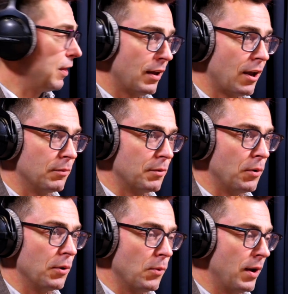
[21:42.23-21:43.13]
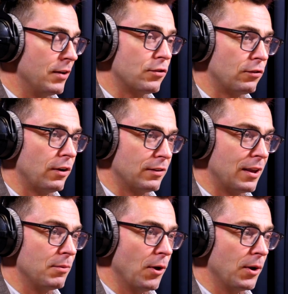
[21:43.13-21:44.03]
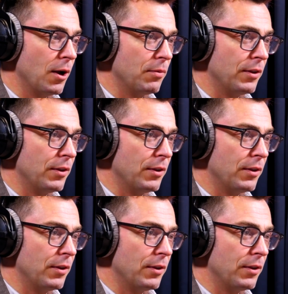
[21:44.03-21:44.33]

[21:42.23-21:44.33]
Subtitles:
there comes a point where interest rates keep going up